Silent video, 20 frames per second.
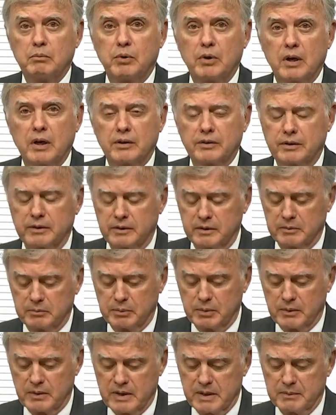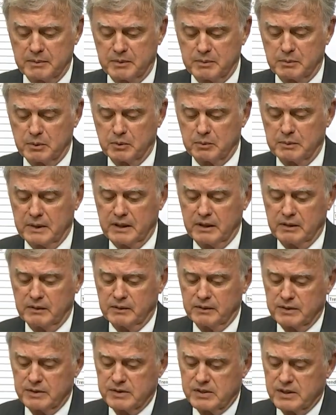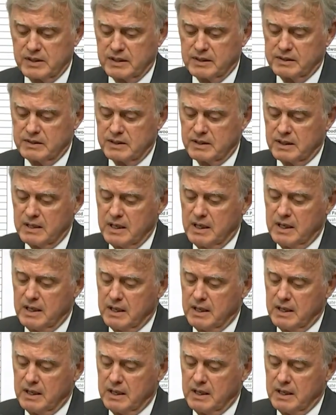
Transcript: broader and perhaps more meaningful sense.